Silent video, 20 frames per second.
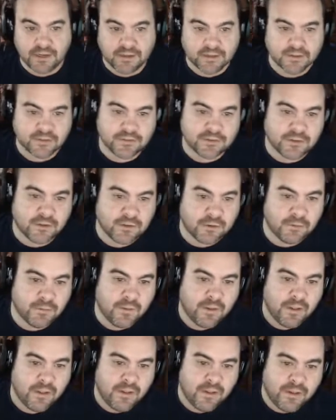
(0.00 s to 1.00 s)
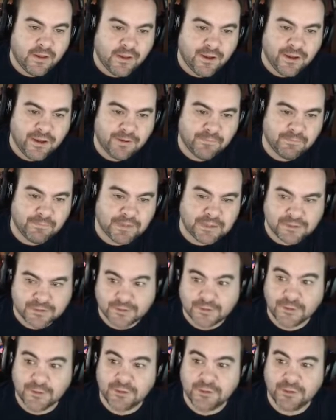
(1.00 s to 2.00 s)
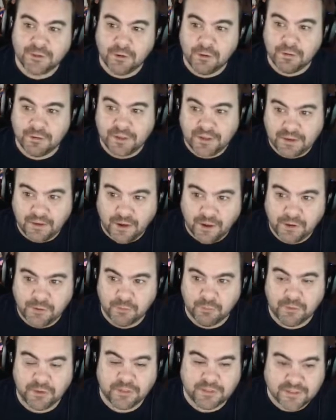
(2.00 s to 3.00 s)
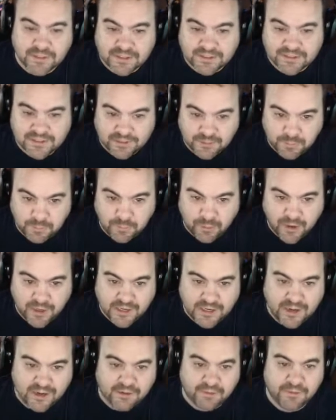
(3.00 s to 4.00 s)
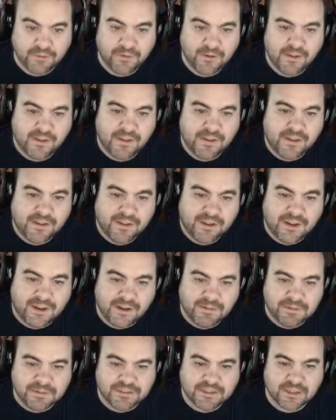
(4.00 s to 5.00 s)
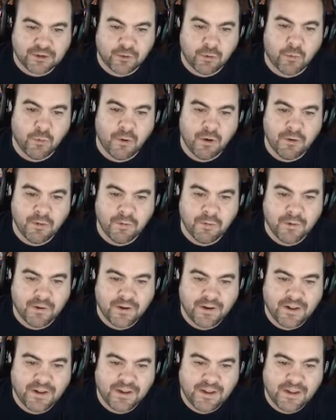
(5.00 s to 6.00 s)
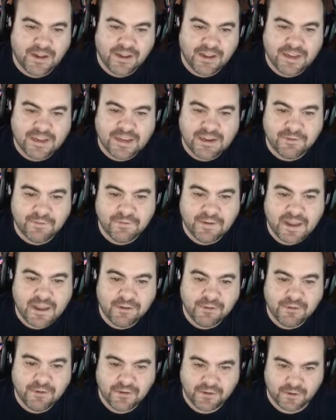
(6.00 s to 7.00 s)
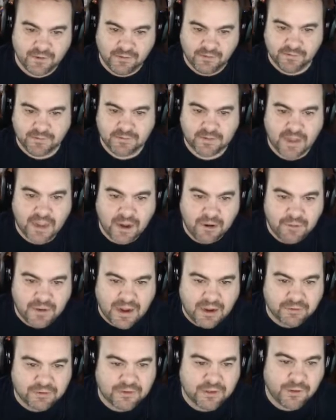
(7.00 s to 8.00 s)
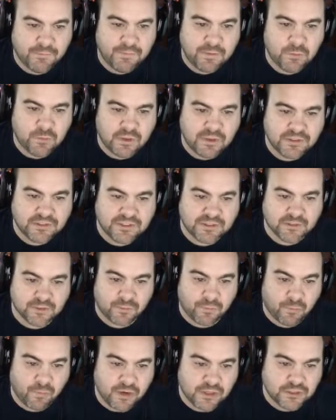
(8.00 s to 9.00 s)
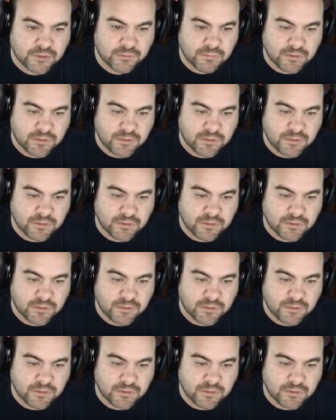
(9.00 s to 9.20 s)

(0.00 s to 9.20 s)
So it's good to know that Underwood thinks that'll break out. He said, quote, he found out how tough it was as a freshman